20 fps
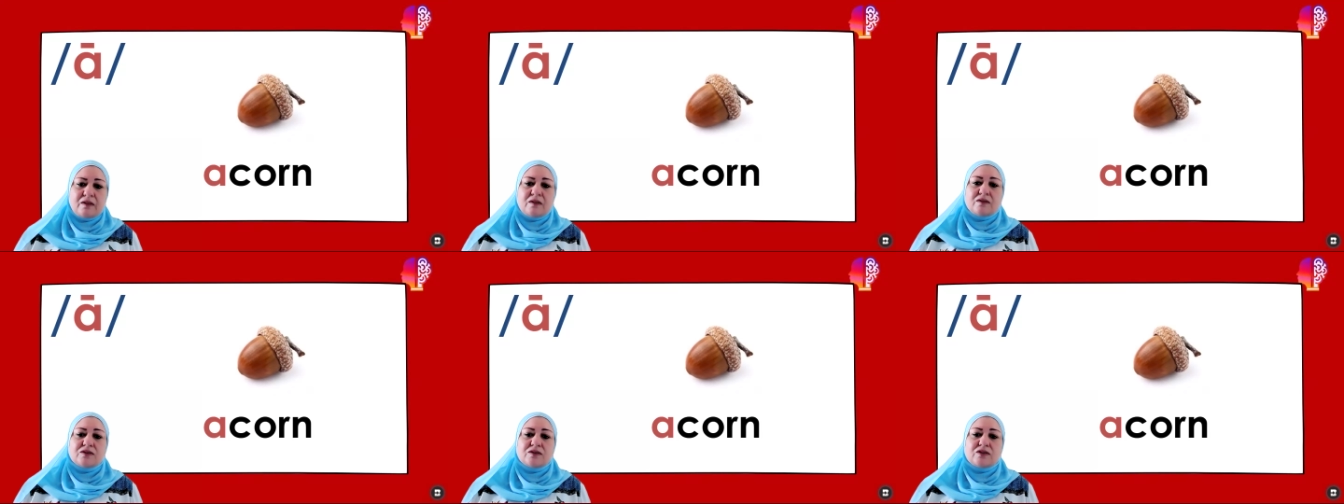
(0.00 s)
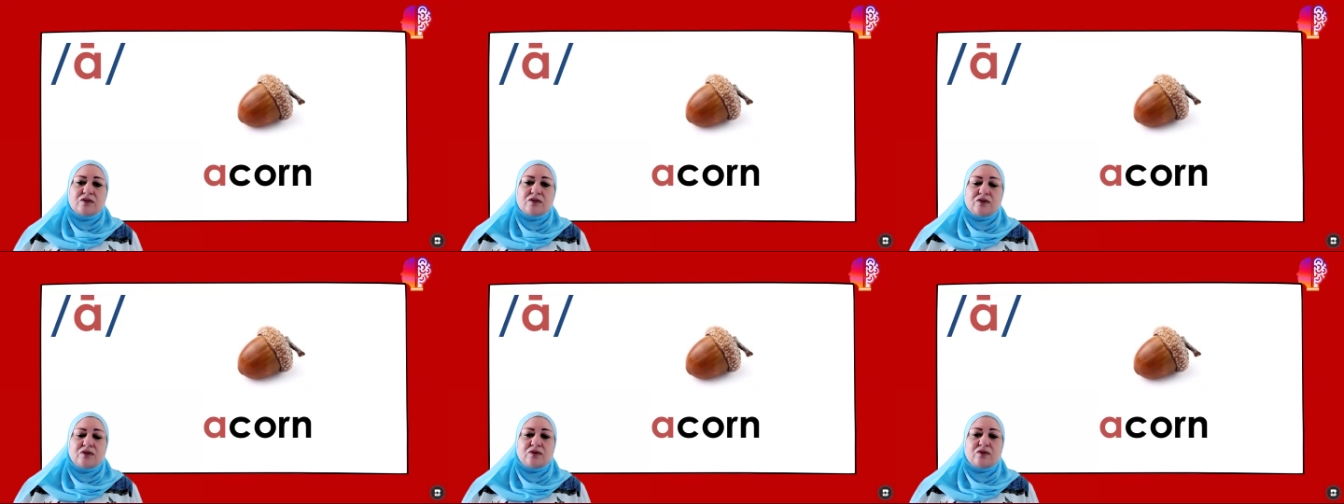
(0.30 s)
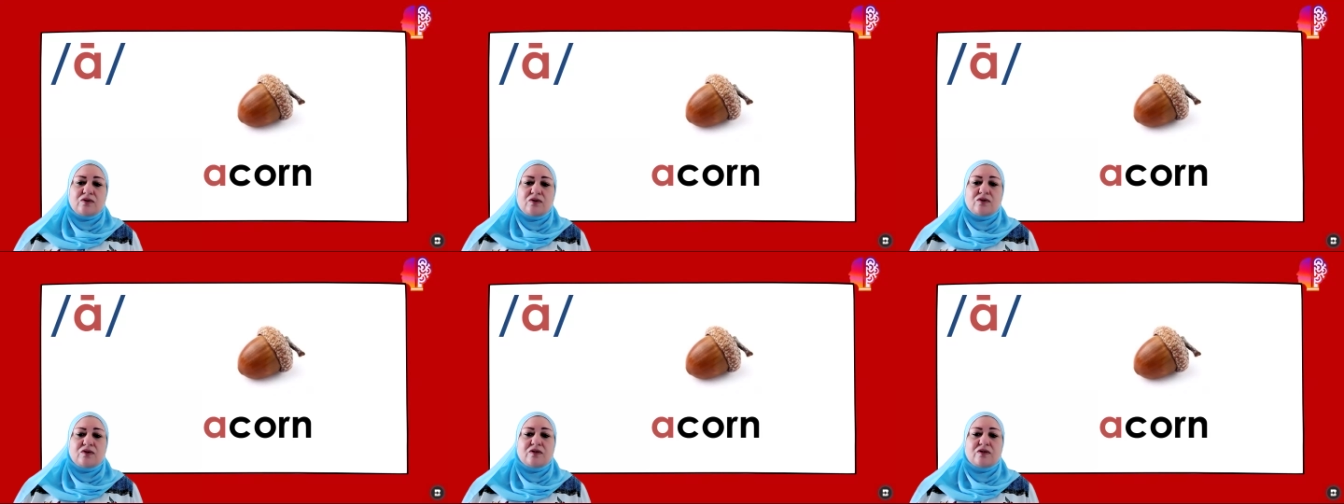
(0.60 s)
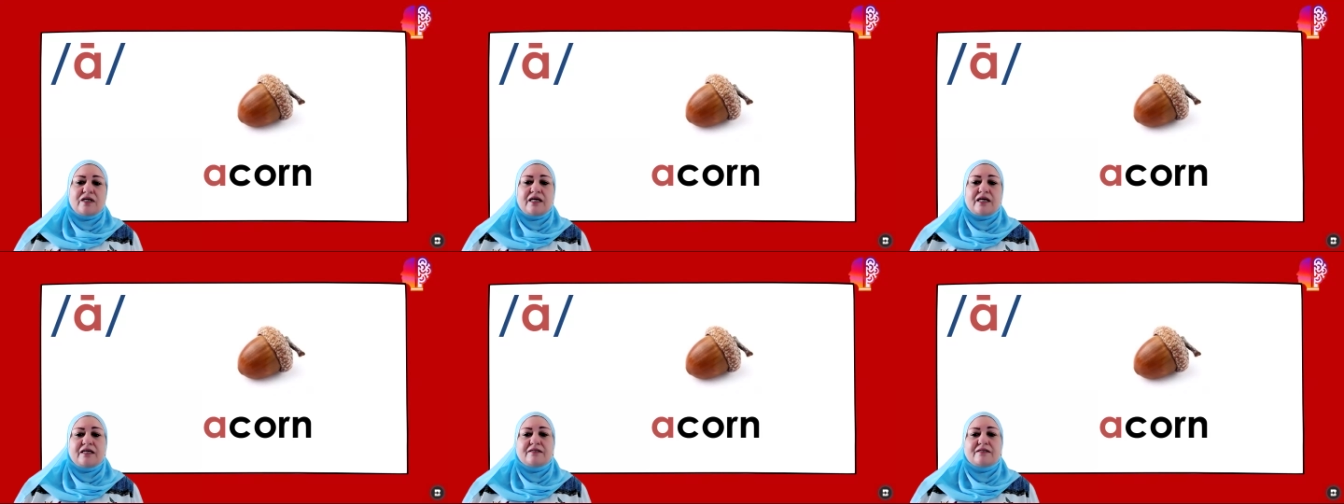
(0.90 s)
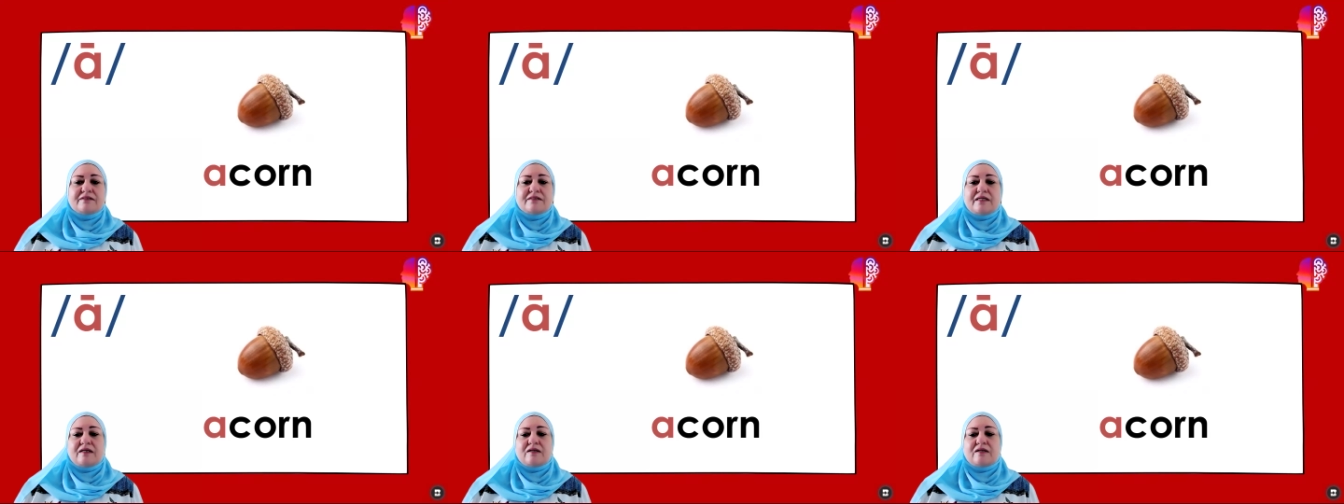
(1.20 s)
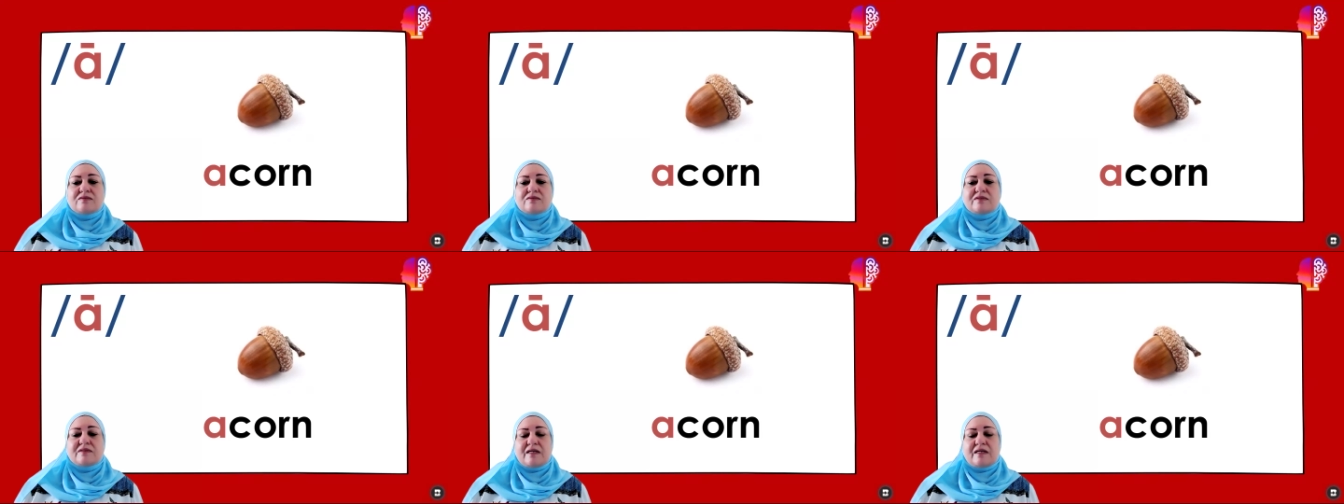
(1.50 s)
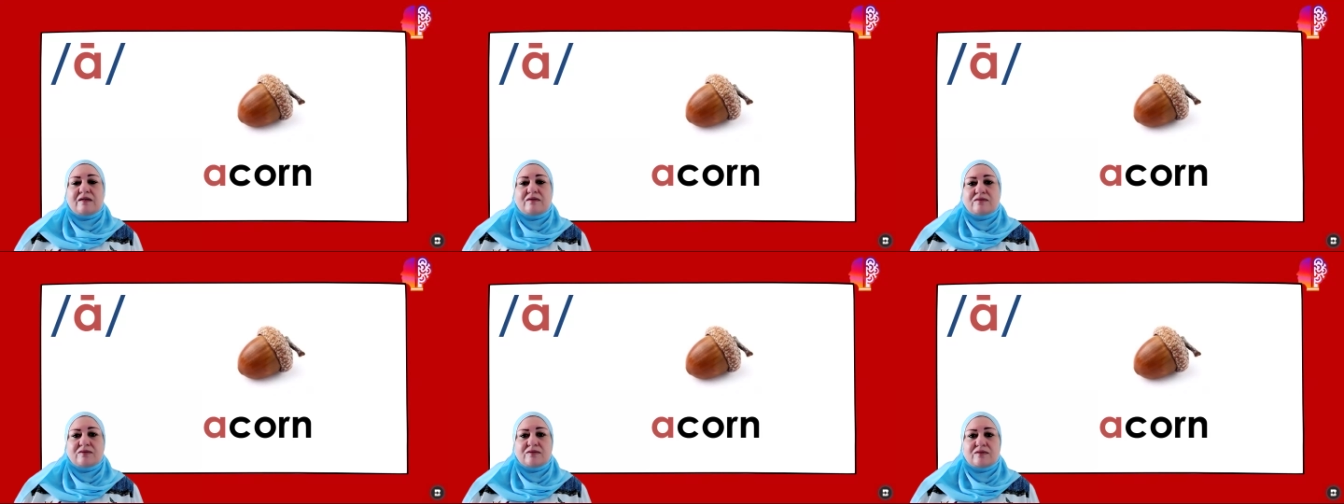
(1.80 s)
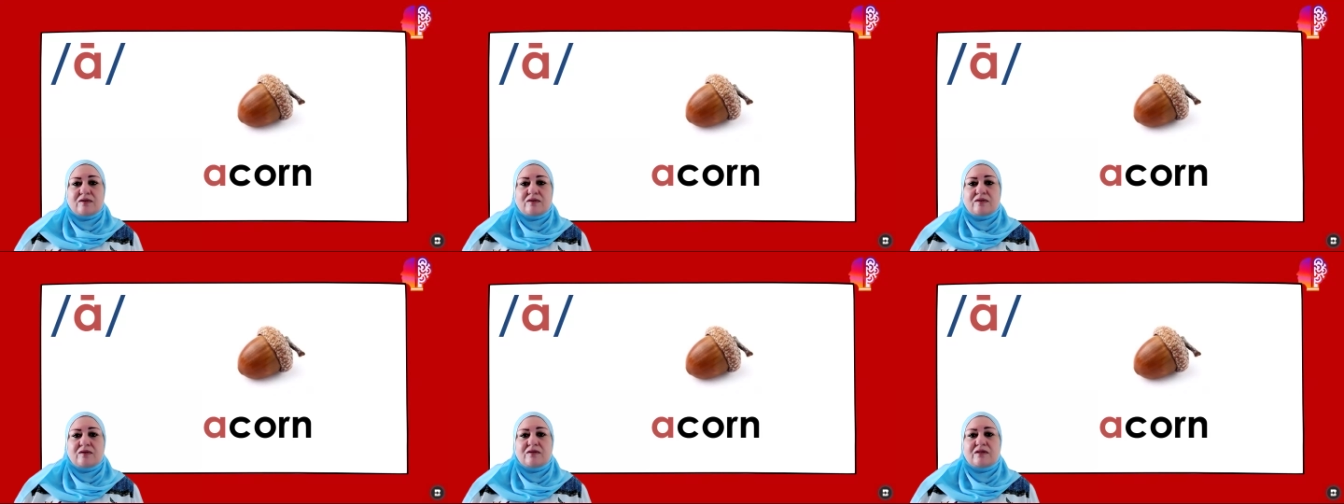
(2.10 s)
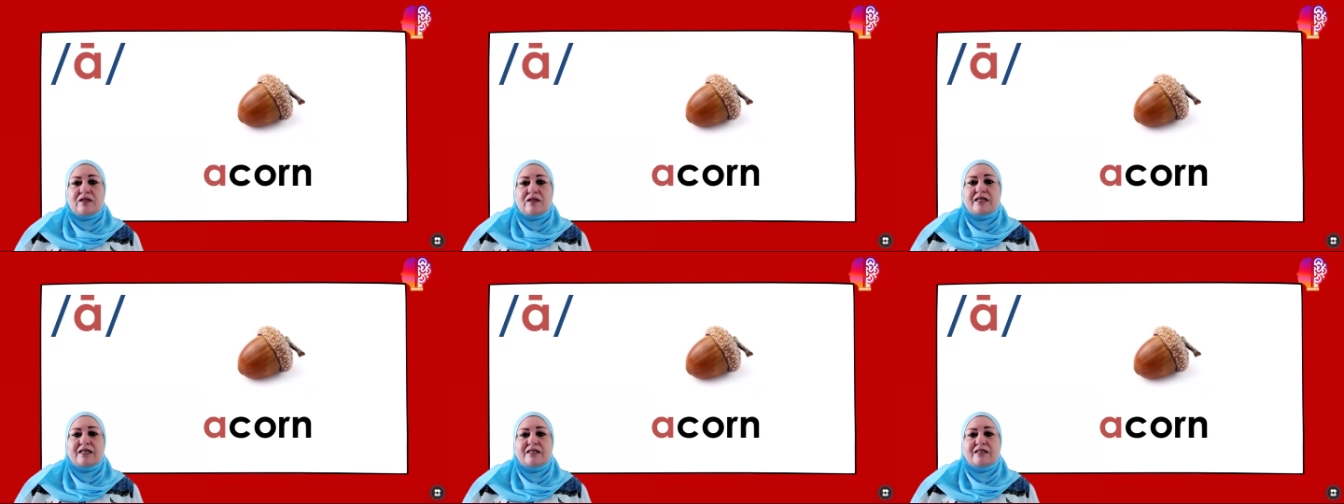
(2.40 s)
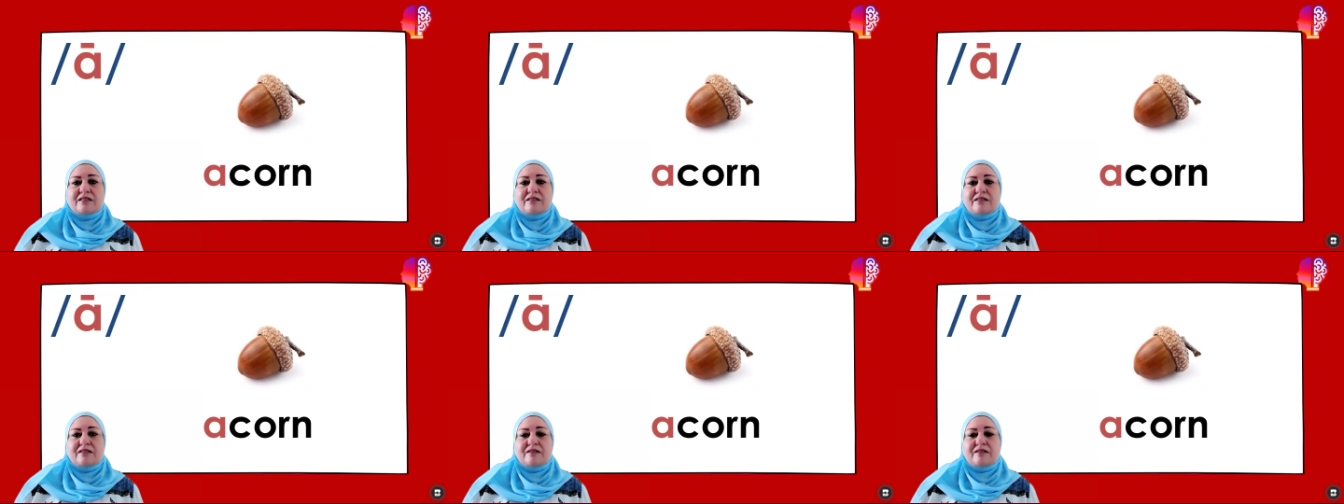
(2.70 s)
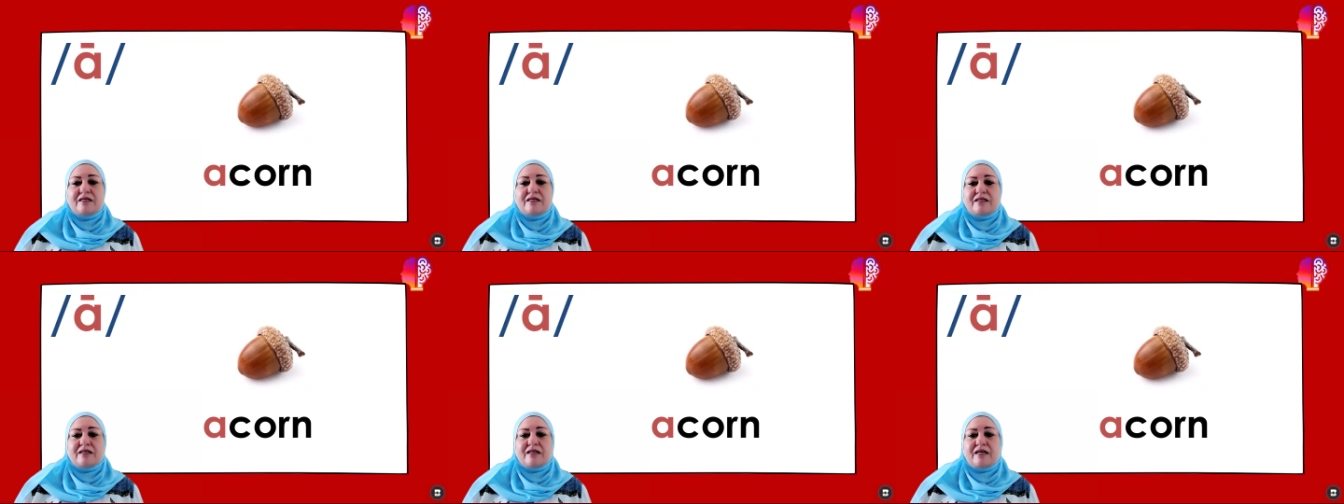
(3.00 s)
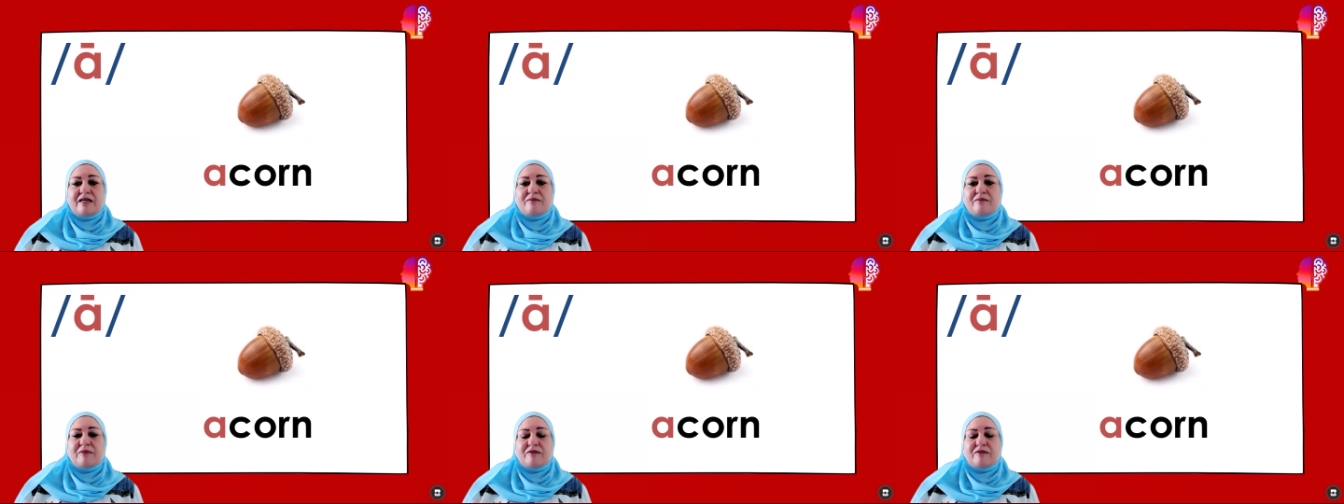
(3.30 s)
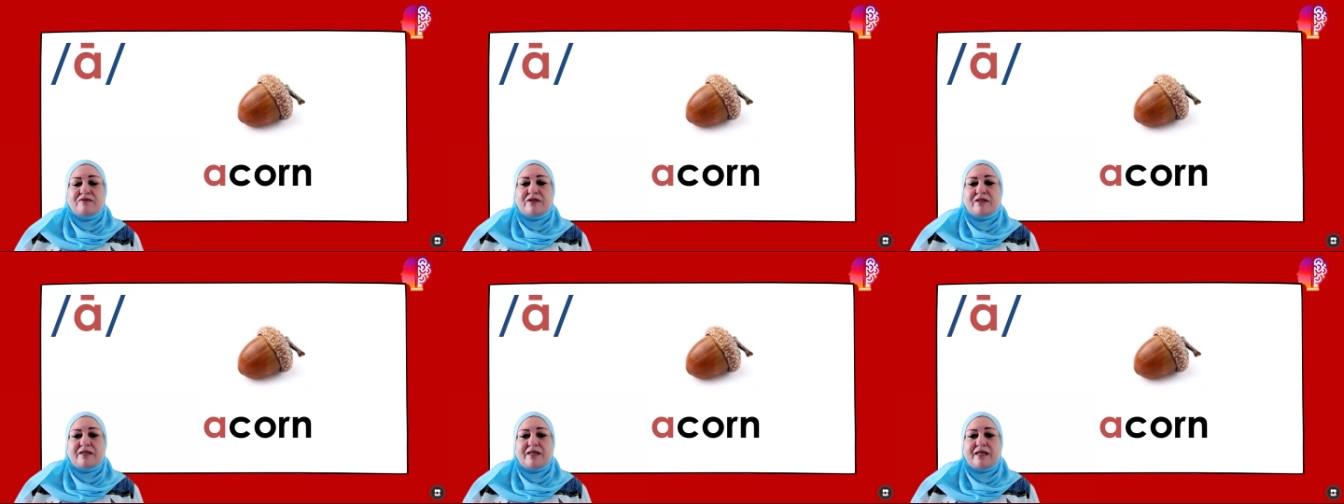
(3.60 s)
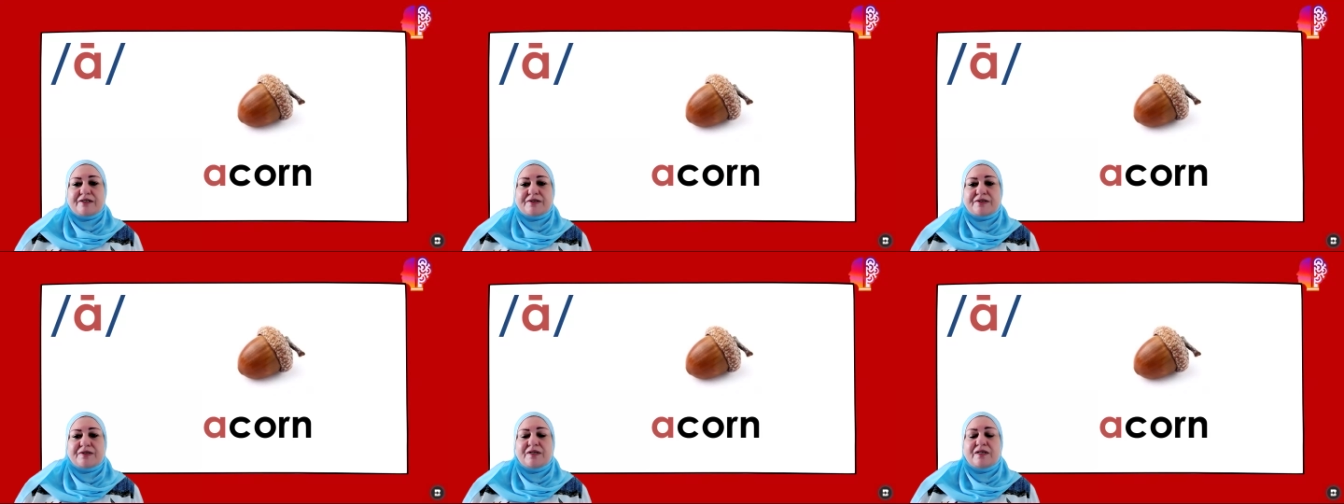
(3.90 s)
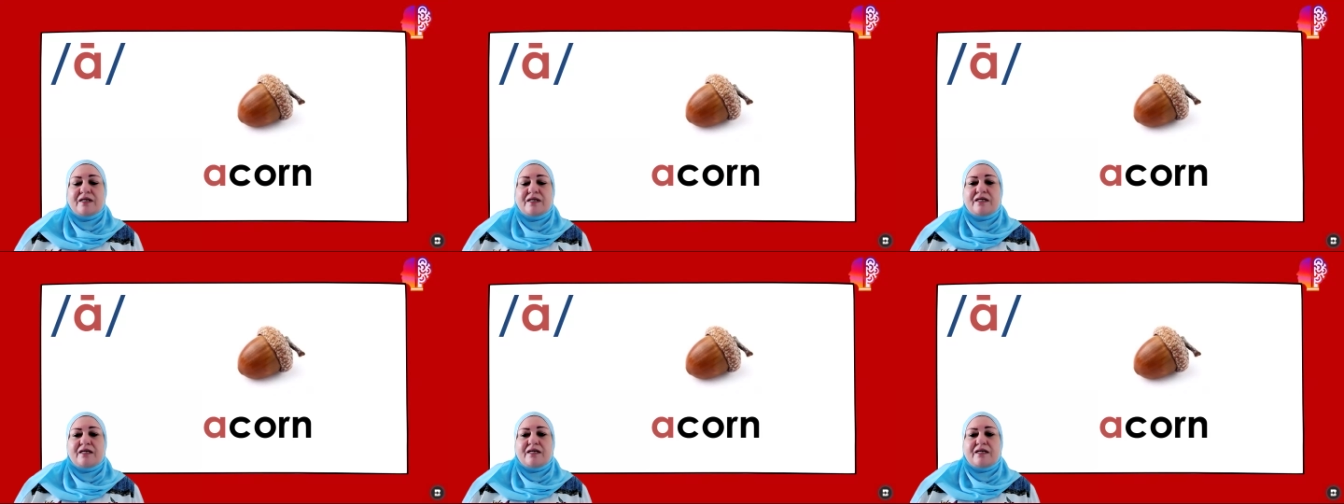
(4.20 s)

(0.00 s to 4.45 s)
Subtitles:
So the long A sound sounds like the name of the letter.